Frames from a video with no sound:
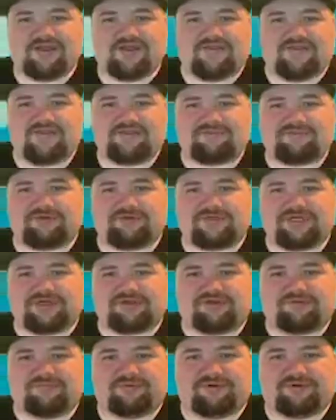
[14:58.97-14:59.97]
this
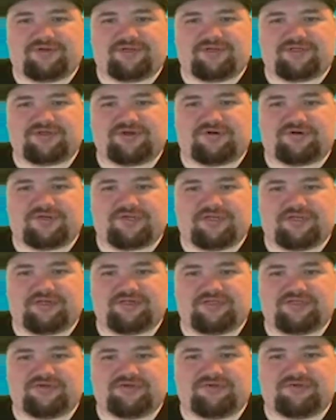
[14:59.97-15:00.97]
particular building turned
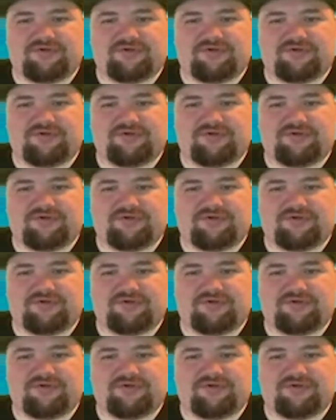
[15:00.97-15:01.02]
into